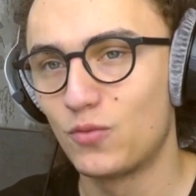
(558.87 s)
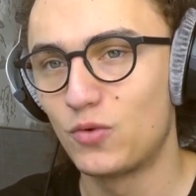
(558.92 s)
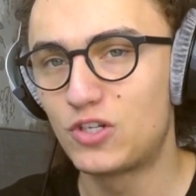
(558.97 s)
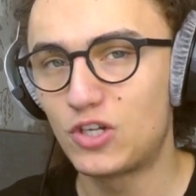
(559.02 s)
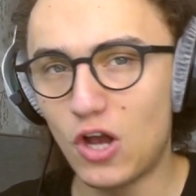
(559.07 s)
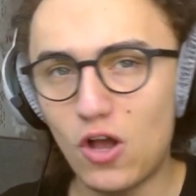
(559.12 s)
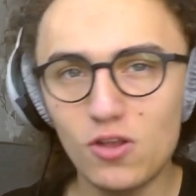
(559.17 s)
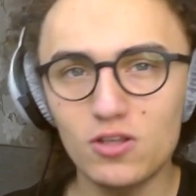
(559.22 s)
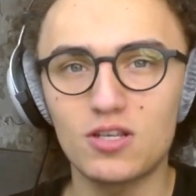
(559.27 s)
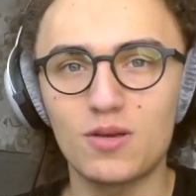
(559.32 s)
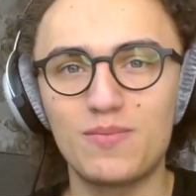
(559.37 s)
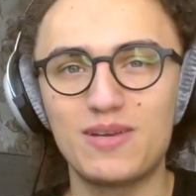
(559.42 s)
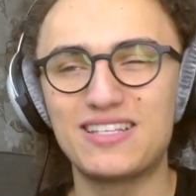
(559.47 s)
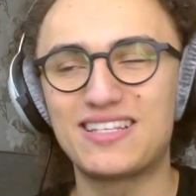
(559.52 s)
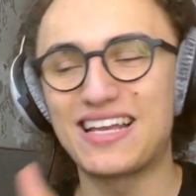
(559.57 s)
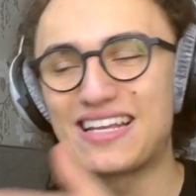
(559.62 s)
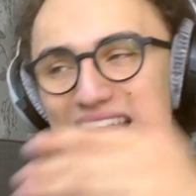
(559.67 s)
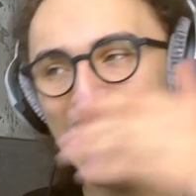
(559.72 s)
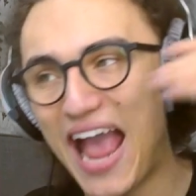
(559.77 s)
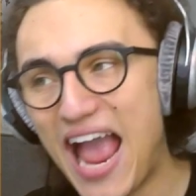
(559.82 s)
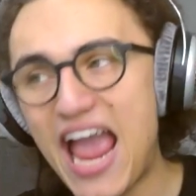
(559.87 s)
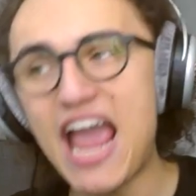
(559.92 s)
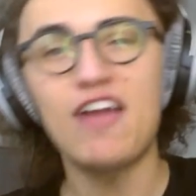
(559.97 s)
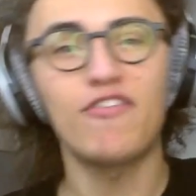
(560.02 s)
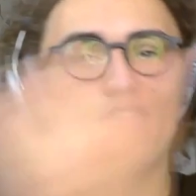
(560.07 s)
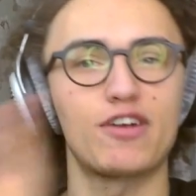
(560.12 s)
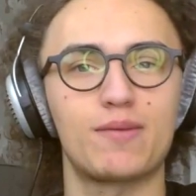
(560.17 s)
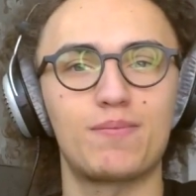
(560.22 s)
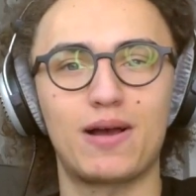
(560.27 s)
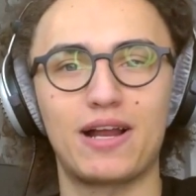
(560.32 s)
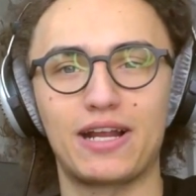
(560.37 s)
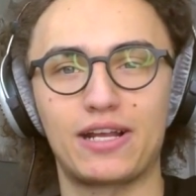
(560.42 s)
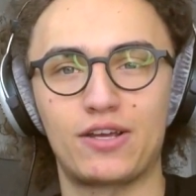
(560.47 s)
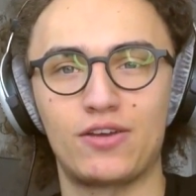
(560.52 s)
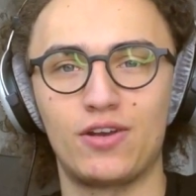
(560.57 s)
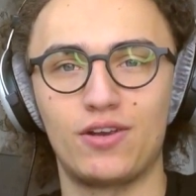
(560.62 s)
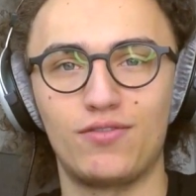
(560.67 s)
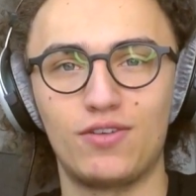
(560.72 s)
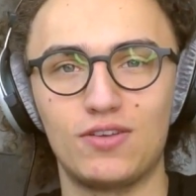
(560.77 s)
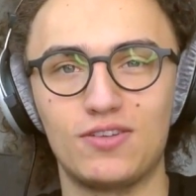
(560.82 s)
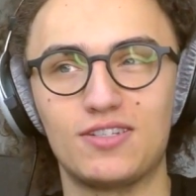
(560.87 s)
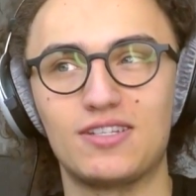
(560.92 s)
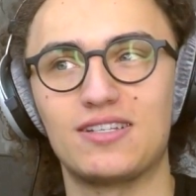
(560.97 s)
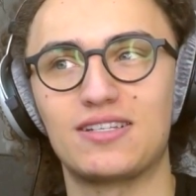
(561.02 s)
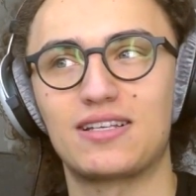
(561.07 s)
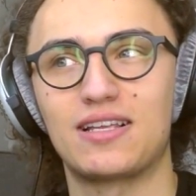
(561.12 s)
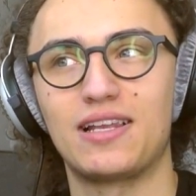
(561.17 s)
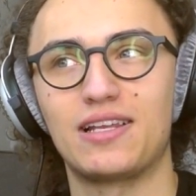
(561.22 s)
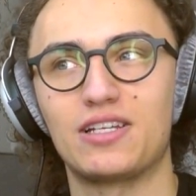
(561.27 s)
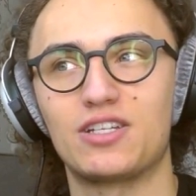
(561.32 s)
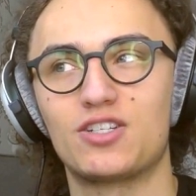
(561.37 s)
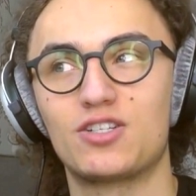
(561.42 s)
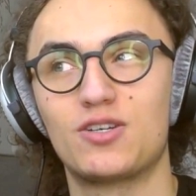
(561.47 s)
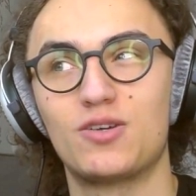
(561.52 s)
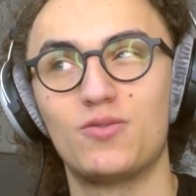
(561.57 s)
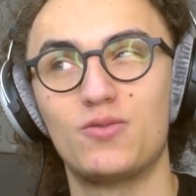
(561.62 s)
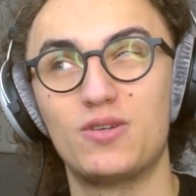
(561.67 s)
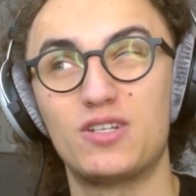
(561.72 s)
which also means that everybody could have used this glitch,